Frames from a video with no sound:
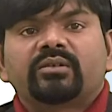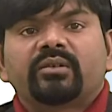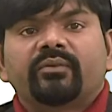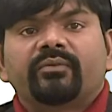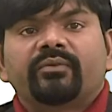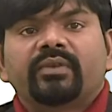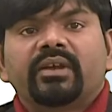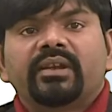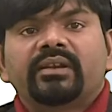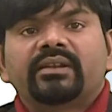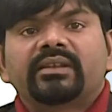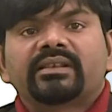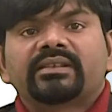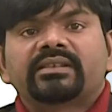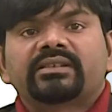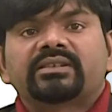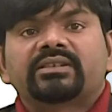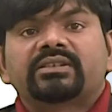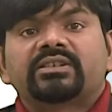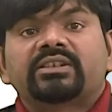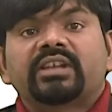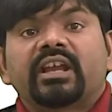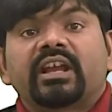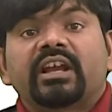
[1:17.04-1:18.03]
the various
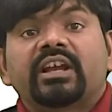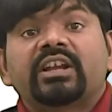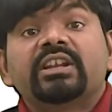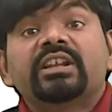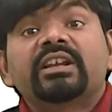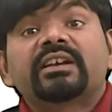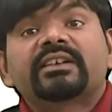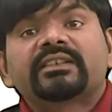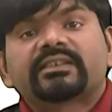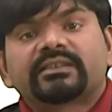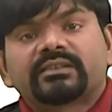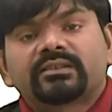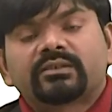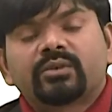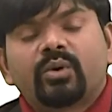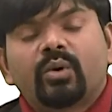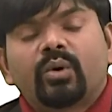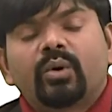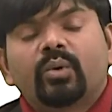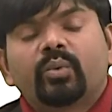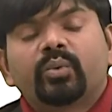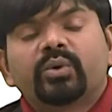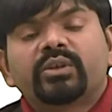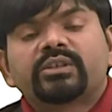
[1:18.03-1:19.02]
techniques
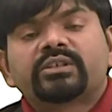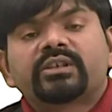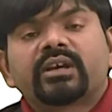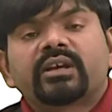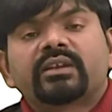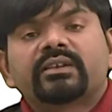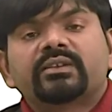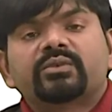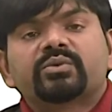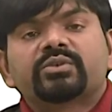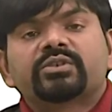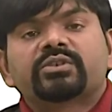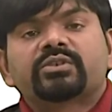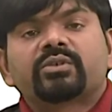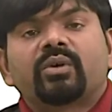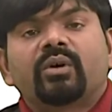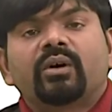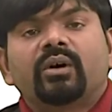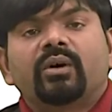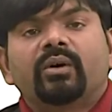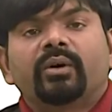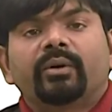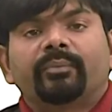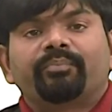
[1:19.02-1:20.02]
which are used
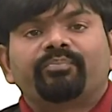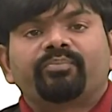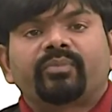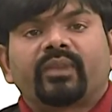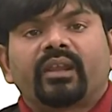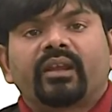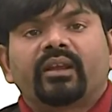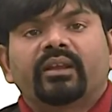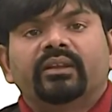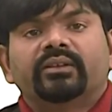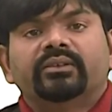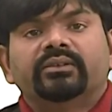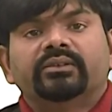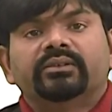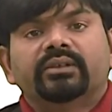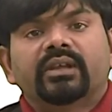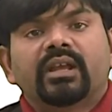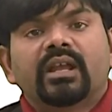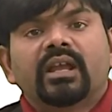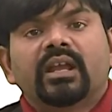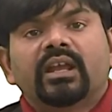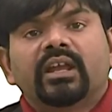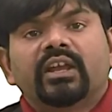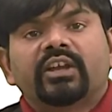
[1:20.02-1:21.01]

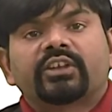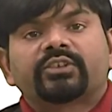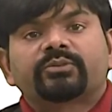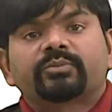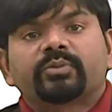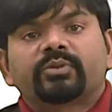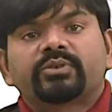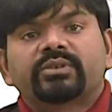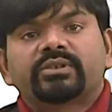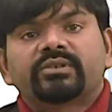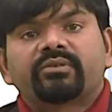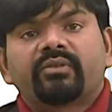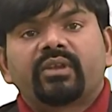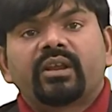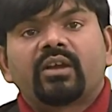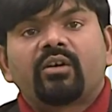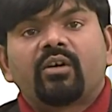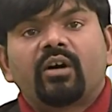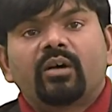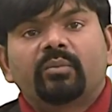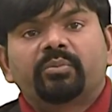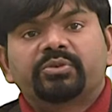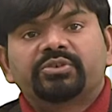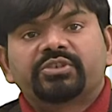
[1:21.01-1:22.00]
in expository
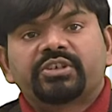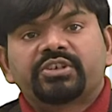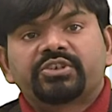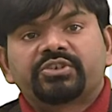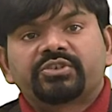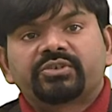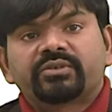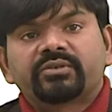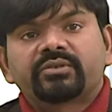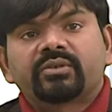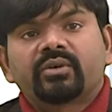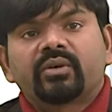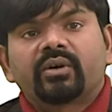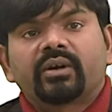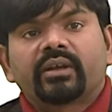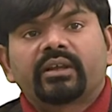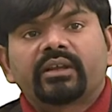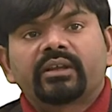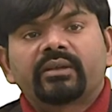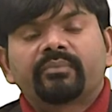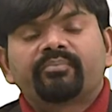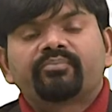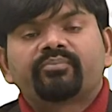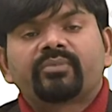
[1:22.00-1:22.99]
composition.
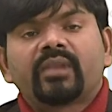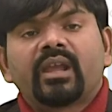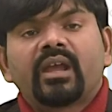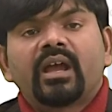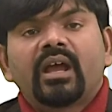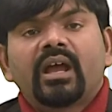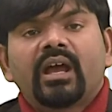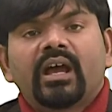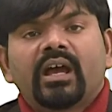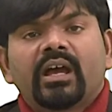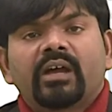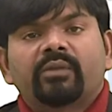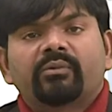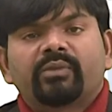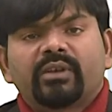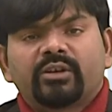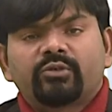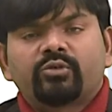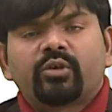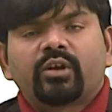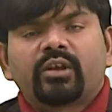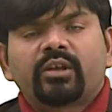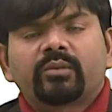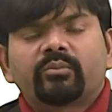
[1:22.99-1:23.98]
Okay, and when
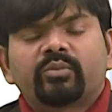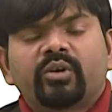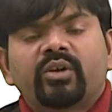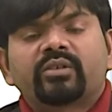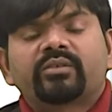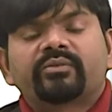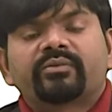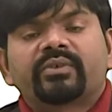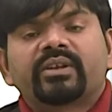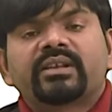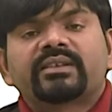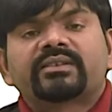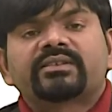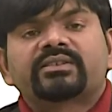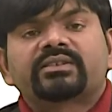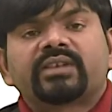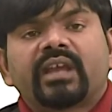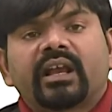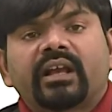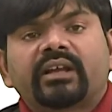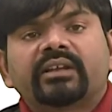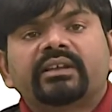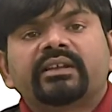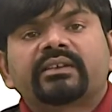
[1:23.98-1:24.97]
talking about various
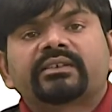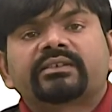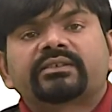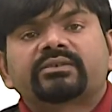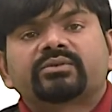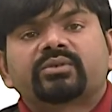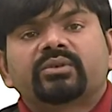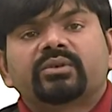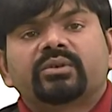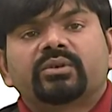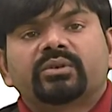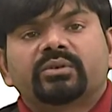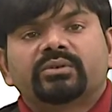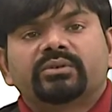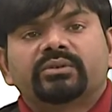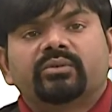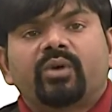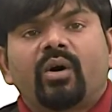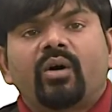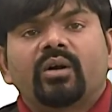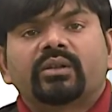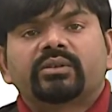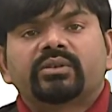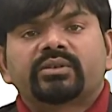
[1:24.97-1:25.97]
techniques, so
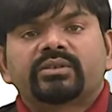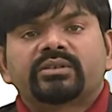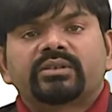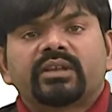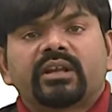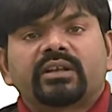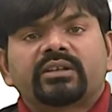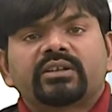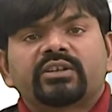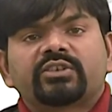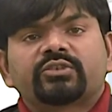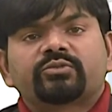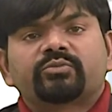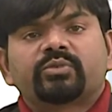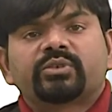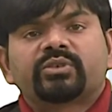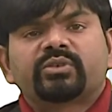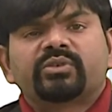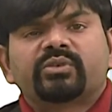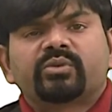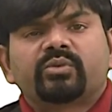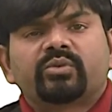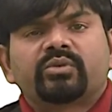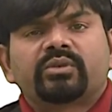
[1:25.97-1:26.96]
all these techniques would
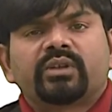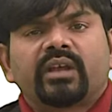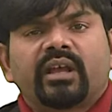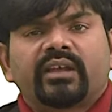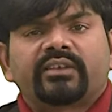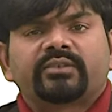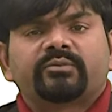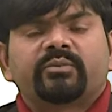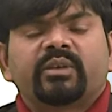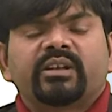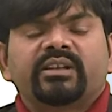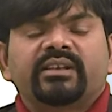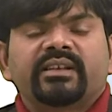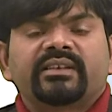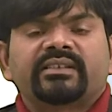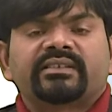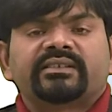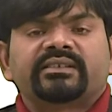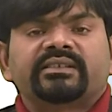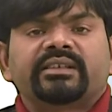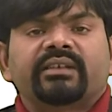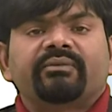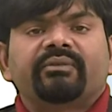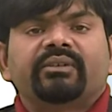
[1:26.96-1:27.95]
include as many
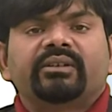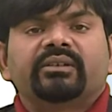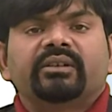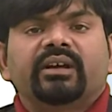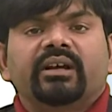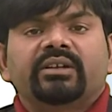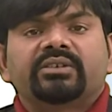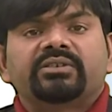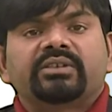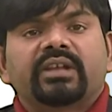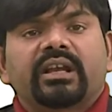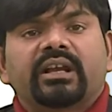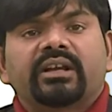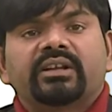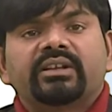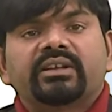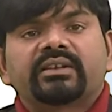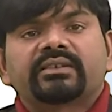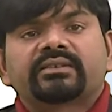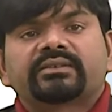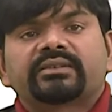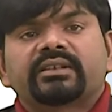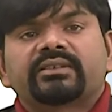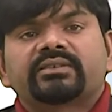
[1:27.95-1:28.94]
as 7
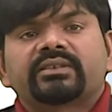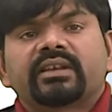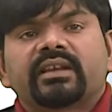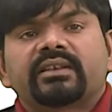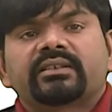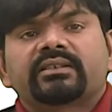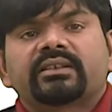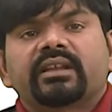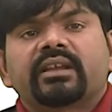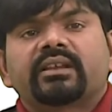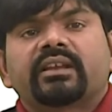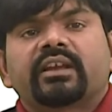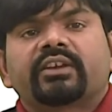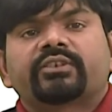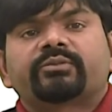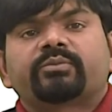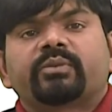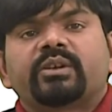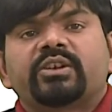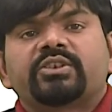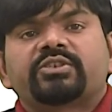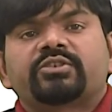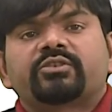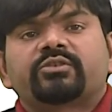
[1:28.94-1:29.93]
techniques, such as like
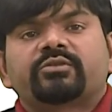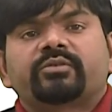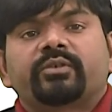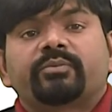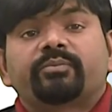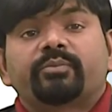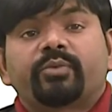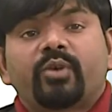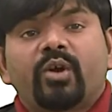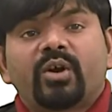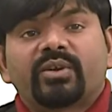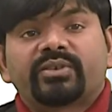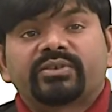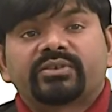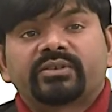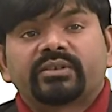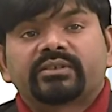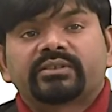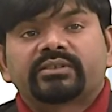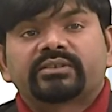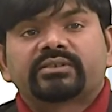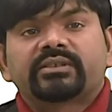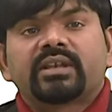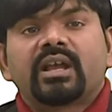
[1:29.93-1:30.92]
explanation of a
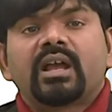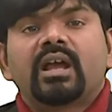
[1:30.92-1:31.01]
process.